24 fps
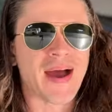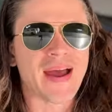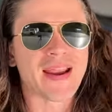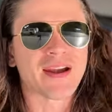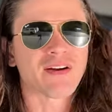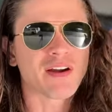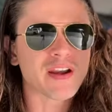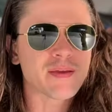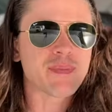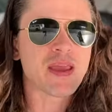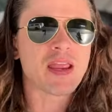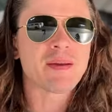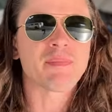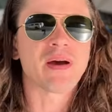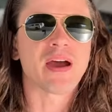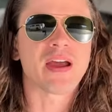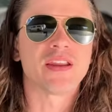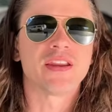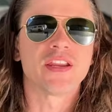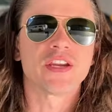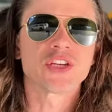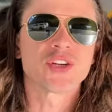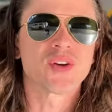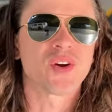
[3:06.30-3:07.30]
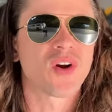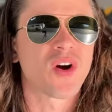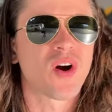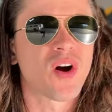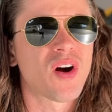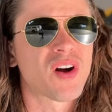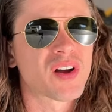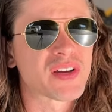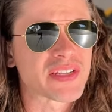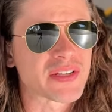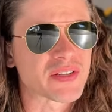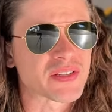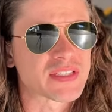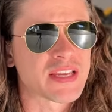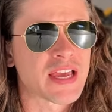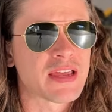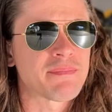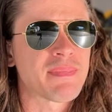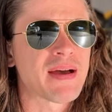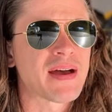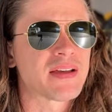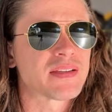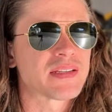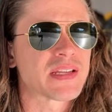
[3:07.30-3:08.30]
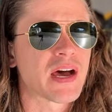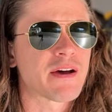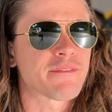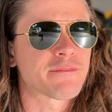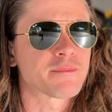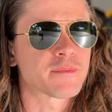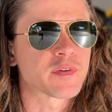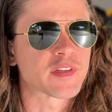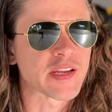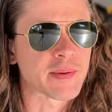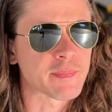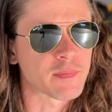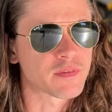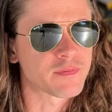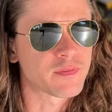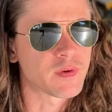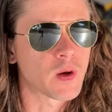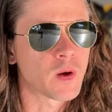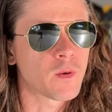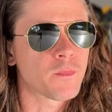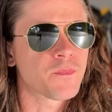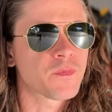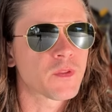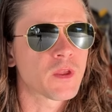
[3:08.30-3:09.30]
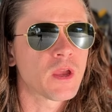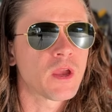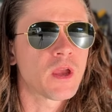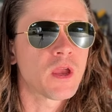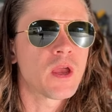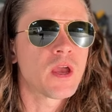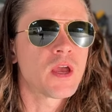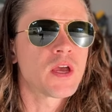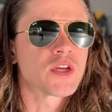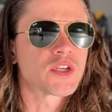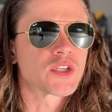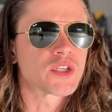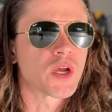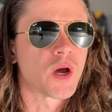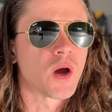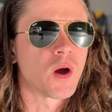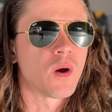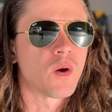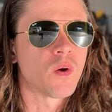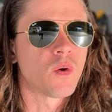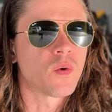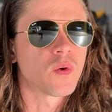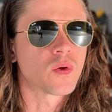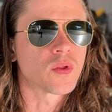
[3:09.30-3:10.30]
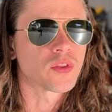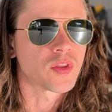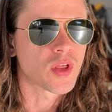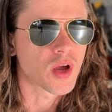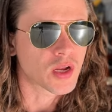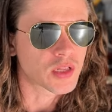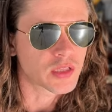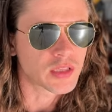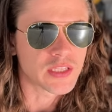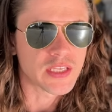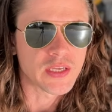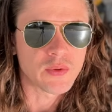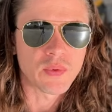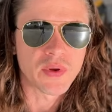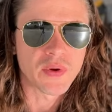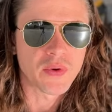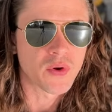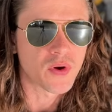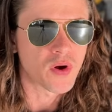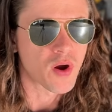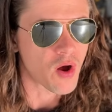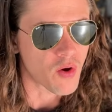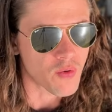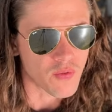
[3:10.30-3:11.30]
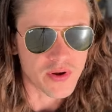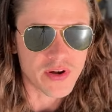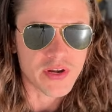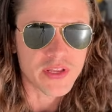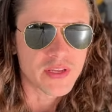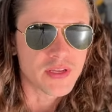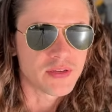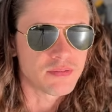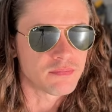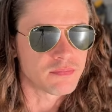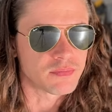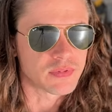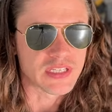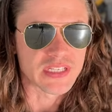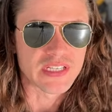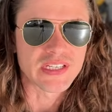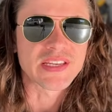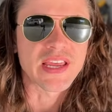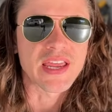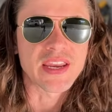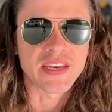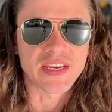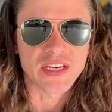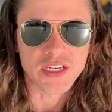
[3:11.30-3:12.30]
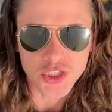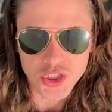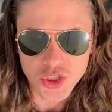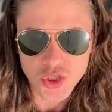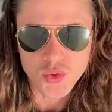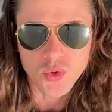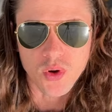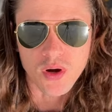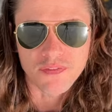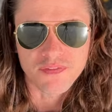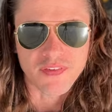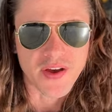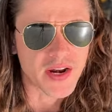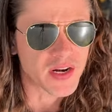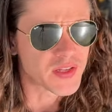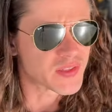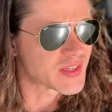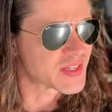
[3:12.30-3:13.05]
I'd already made my initial call because I was 10 miles out from Somerville. So luckily we were already descending to our final